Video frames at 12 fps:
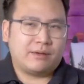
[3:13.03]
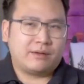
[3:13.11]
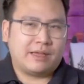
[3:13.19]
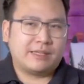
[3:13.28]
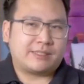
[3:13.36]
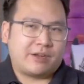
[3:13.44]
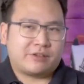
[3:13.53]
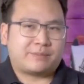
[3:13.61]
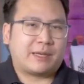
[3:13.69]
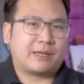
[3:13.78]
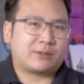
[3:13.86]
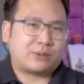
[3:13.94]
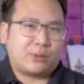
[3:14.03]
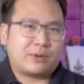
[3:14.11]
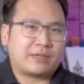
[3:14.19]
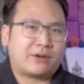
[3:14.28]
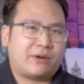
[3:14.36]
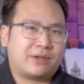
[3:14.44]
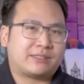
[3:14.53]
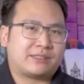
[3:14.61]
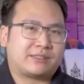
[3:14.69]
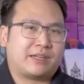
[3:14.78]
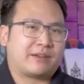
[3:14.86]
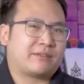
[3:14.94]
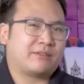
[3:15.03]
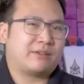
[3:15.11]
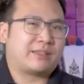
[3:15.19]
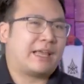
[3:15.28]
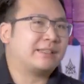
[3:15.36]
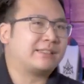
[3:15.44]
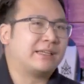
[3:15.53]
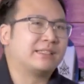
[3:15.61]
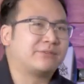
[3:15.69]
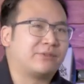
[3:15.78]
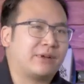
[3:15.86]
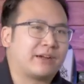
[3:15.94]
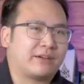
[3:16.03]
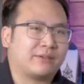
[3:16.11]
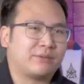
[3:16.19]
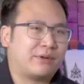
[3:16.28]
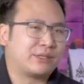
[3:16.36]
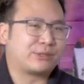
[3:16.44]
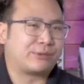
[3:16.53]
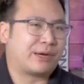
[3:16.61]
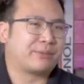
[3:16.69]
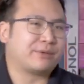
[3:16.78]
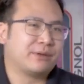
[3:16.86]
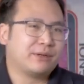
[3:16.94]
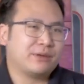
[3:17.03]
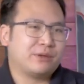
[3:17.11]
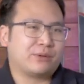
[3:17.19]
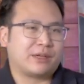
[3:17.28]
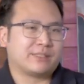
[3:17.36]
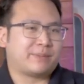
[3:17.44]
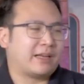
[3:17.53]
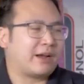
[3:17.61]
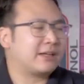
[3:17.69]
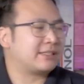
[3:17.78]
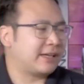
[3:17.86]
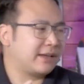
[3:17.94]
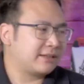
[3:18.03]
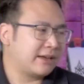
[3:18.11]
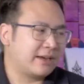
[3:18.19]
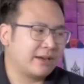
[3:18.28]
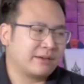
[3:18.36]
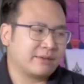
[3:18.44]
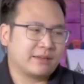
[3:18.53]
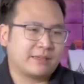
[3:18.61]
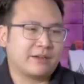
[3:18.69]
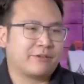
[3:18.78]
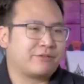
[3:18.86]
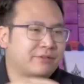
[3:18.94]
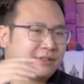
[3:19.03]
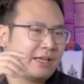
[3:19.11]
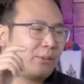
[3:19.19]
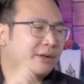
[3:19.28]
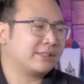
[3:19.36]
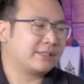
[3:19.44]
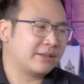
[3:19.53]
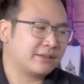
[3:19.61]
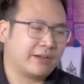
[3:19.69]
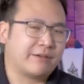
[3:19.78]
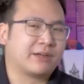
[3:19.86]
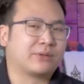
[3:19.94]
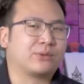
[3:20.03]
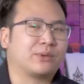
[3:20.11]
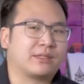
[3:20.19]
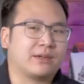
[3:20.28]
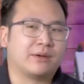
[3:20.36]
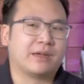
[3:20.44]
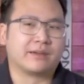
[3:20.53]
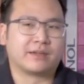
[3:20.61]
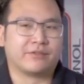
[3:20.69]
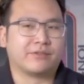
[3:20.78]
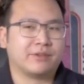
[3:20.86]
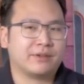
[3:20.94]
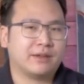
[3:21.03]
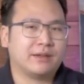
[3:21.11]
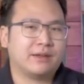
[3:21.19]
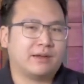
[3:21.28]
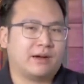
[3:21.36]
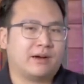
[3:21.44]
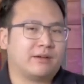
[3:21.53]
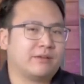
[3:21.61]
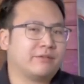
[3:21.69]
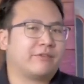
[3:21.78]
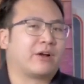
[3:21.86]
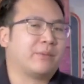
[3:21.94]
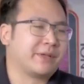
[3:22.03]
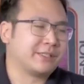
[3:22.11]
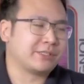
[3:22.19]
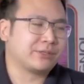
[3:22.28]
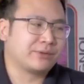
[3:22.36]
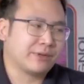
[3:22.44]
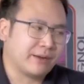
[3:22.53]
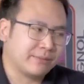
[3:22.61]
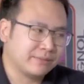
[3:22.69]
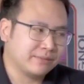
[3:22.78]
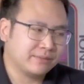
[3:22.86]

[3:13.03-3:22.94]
instead of spending token costs like 10 cents for like a scrape, you can spend like a cent and then give that 1 cent directly to Twitter and give fair compensation to them.